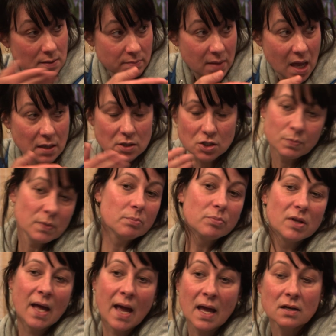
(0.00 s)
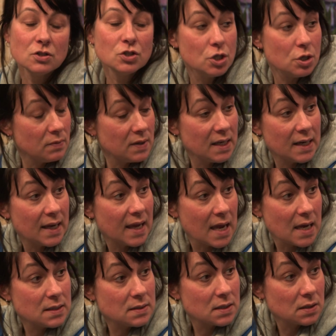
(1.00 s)
Management plan. Do you need a
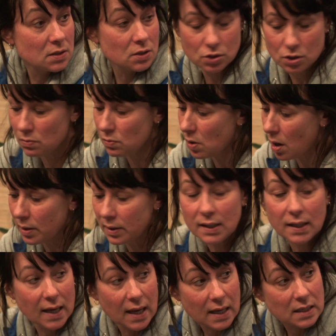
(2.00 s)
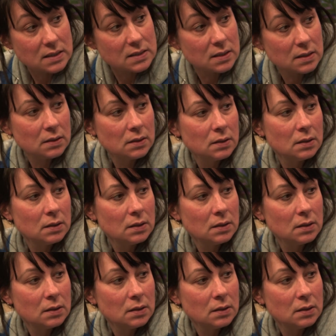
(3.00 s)
gate? Do you not need a gate?